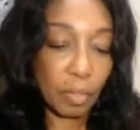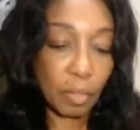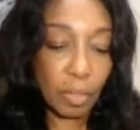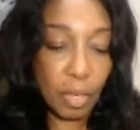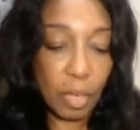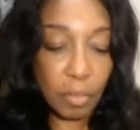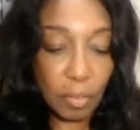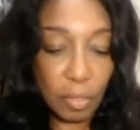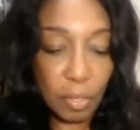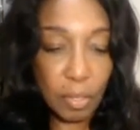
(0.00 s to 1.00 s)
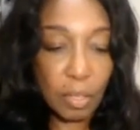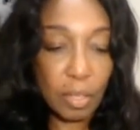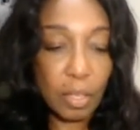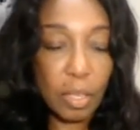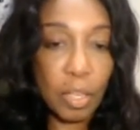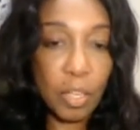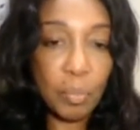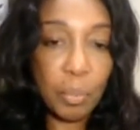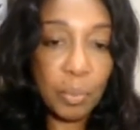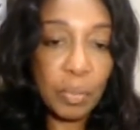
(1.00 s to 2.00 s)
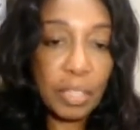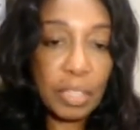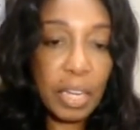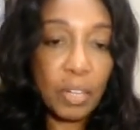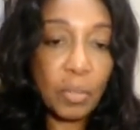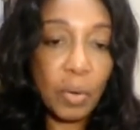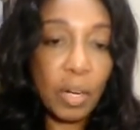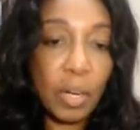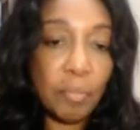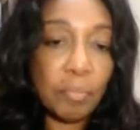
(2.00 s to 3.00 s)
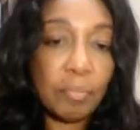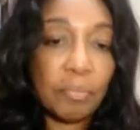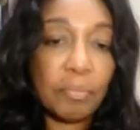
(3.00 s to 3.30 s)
okay, you pull this handle up,